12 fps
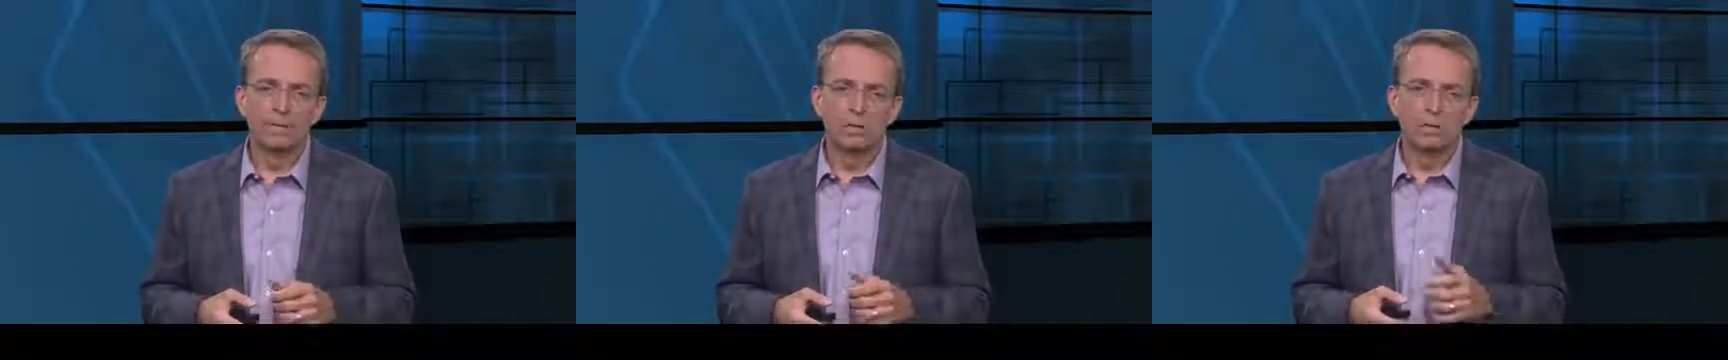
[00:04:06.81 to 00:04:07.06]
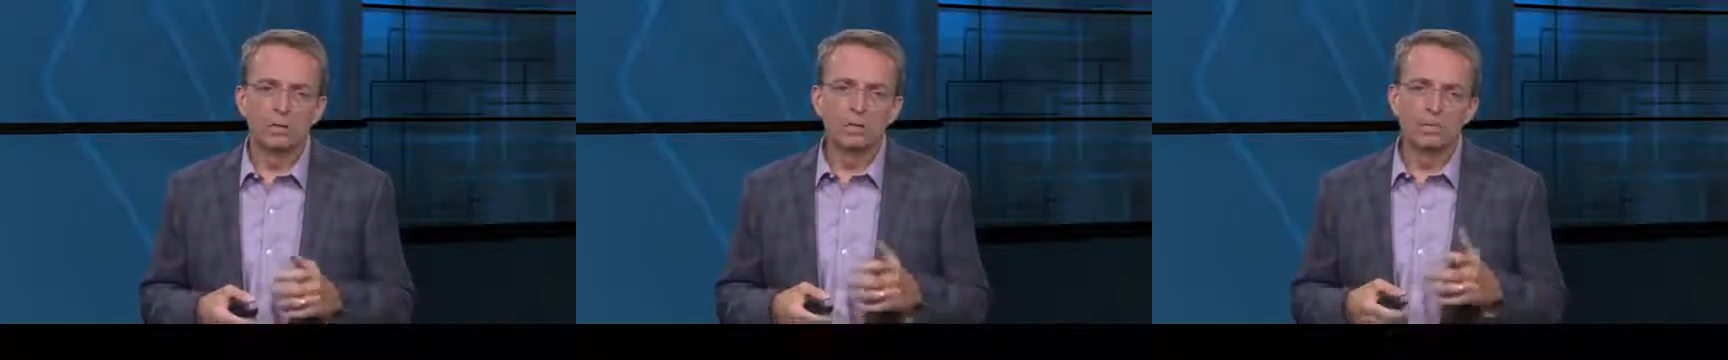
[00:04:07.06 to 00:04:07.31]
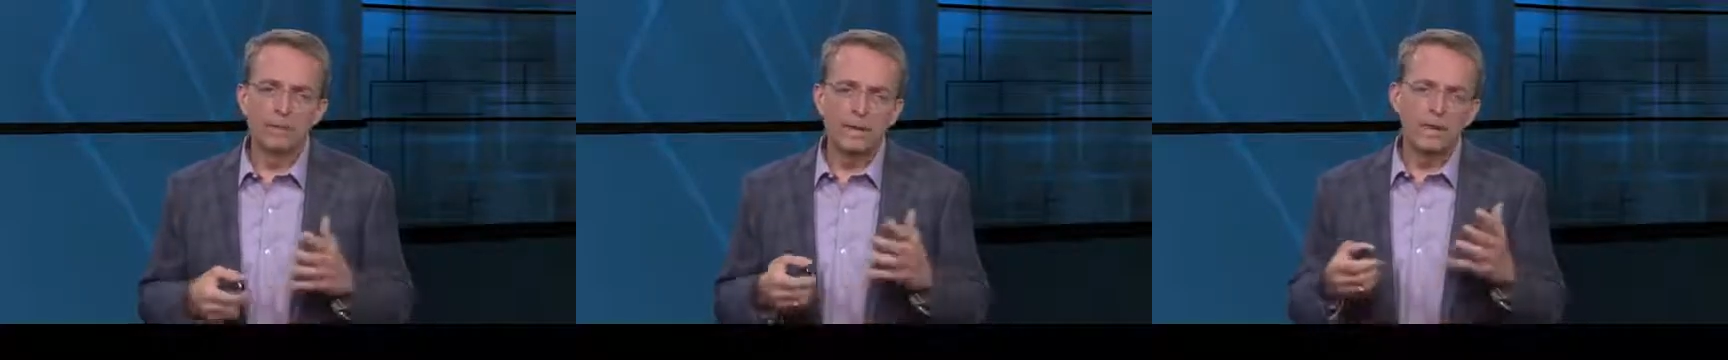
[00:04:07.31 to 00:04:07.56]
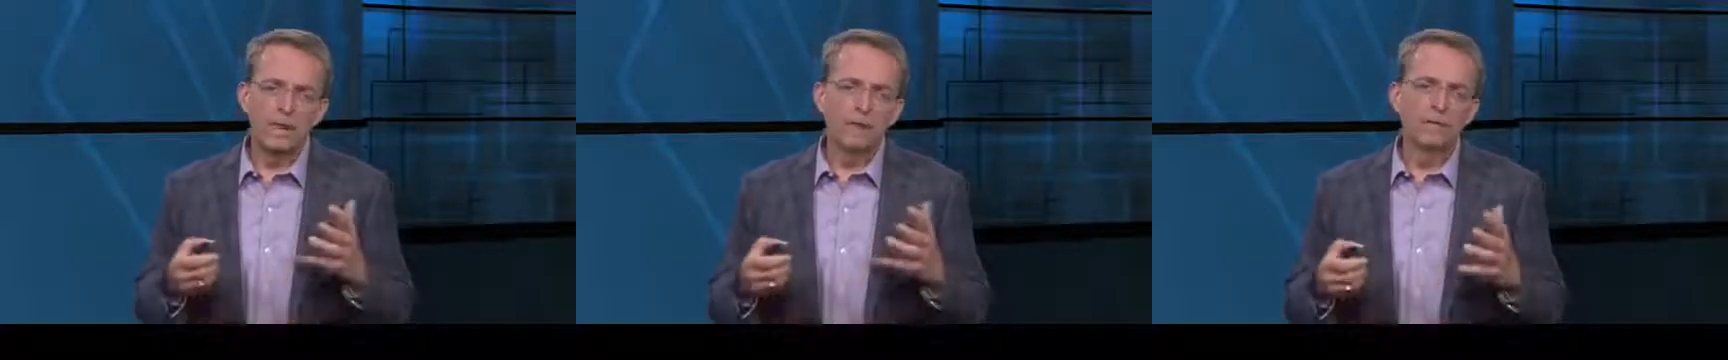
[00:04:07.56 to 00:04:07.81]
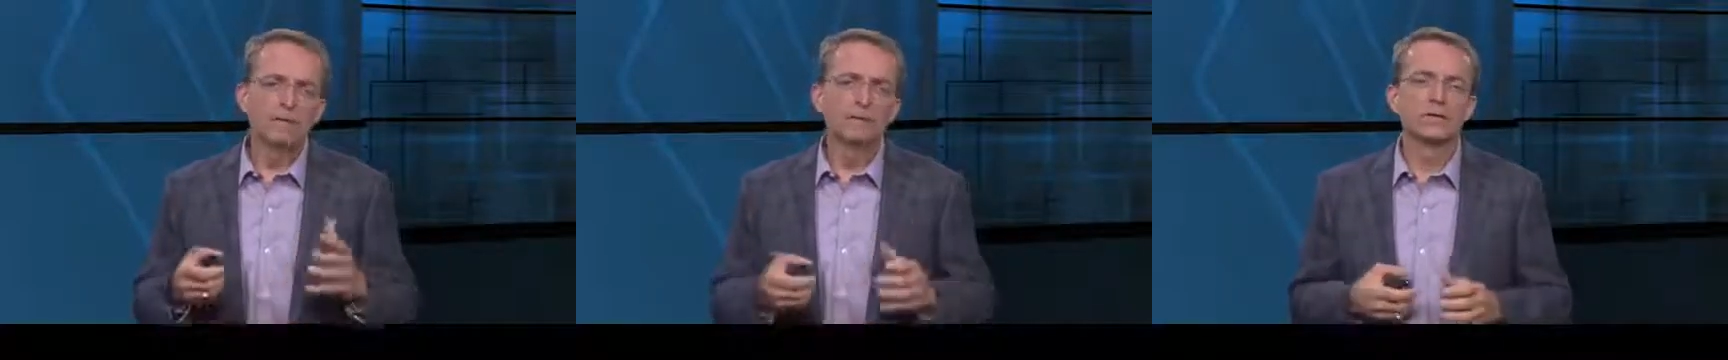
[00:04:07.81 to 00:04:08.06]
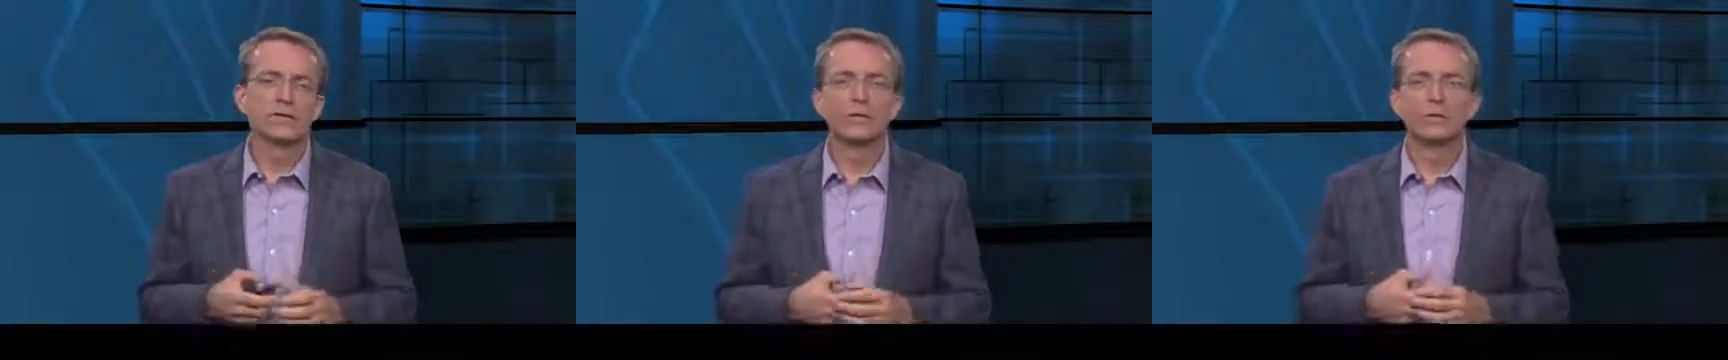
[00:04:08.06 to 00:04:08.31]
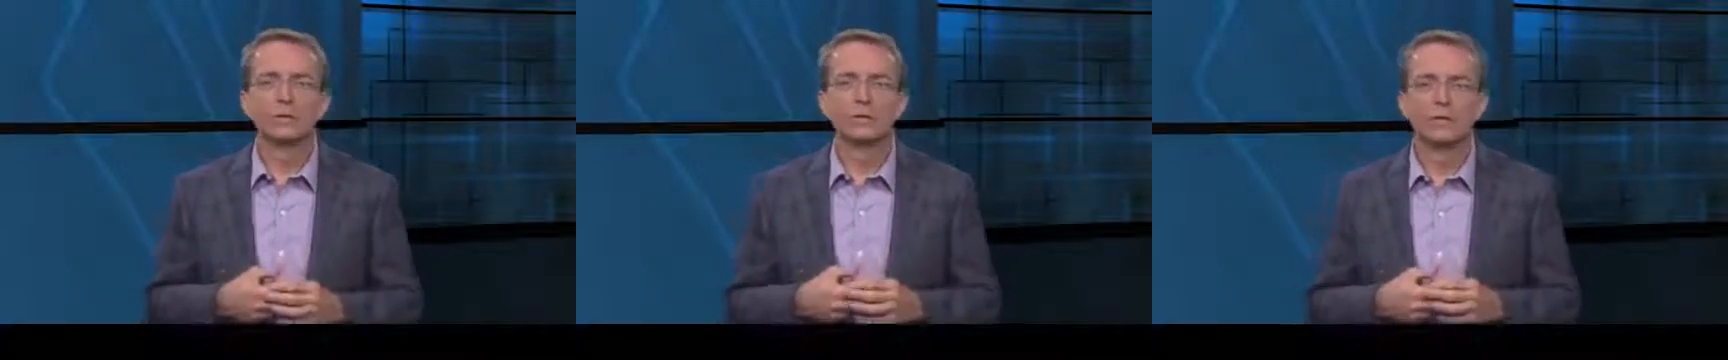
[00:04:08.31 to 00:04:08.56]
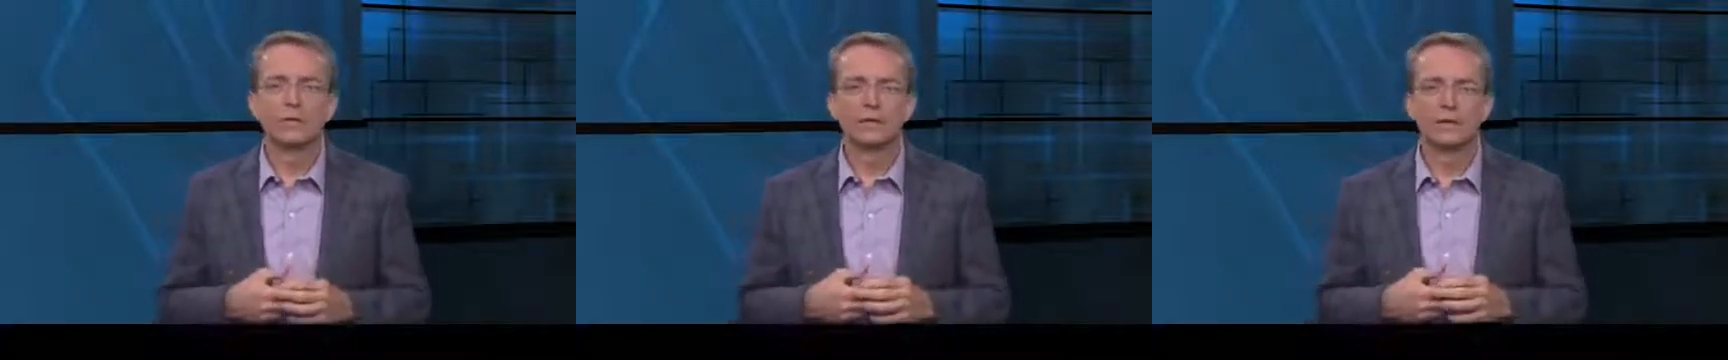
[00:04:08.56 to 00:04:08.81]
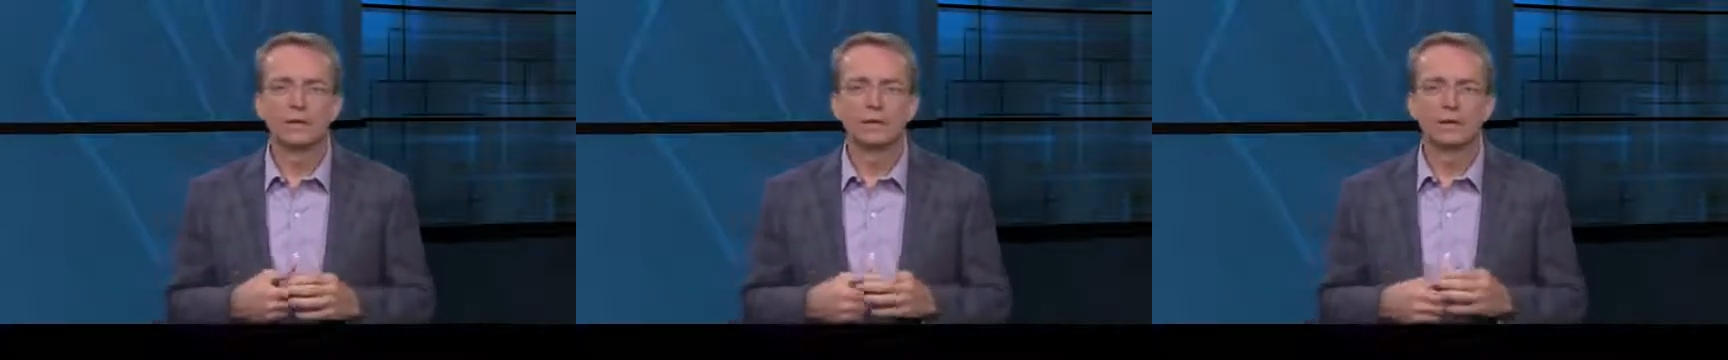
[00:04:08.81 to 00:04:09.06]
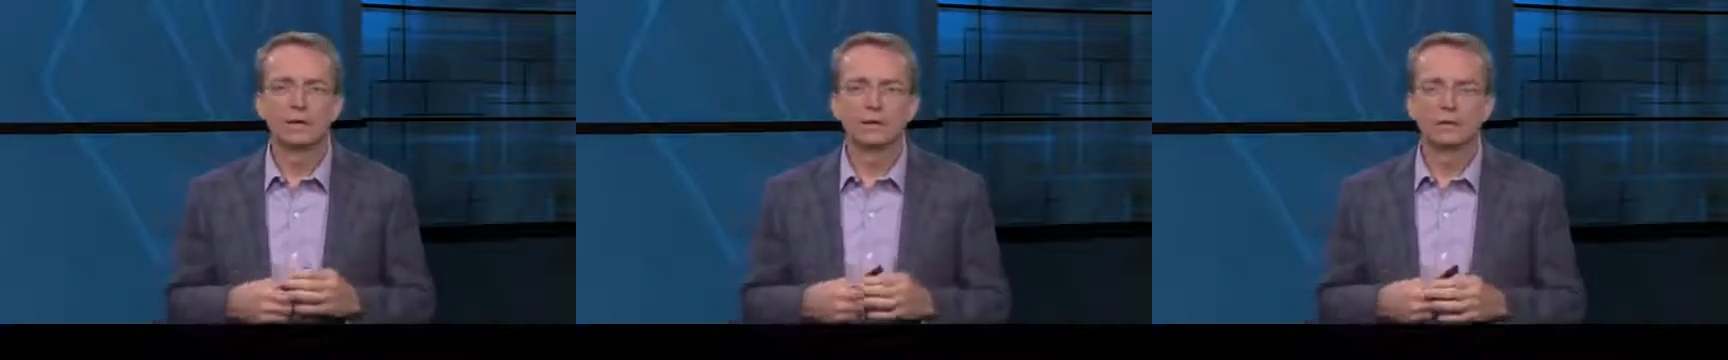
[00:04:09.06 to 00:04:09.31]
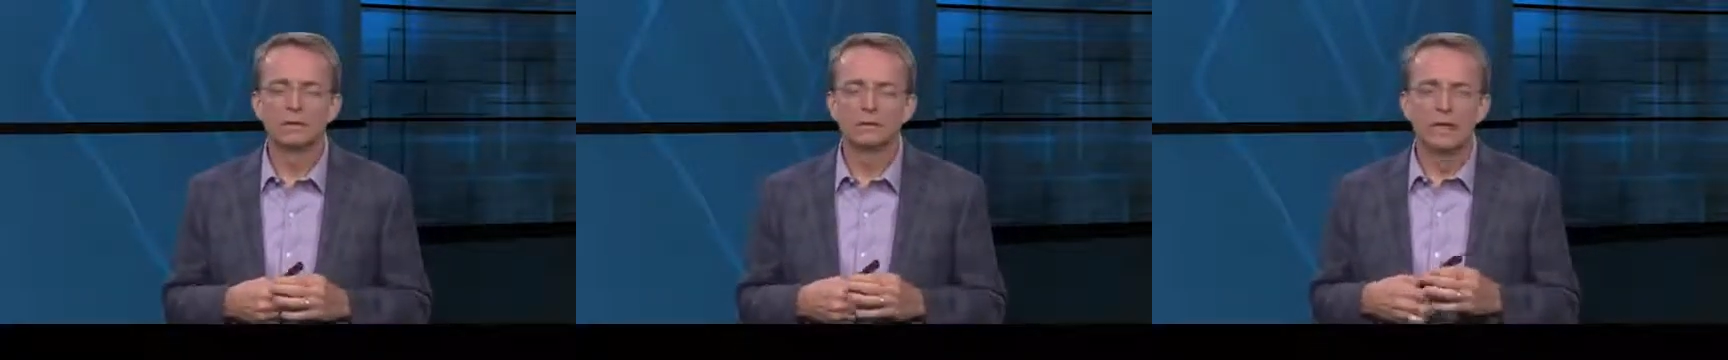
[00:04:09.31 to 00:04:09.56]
Or maybe another example would be telcos. And,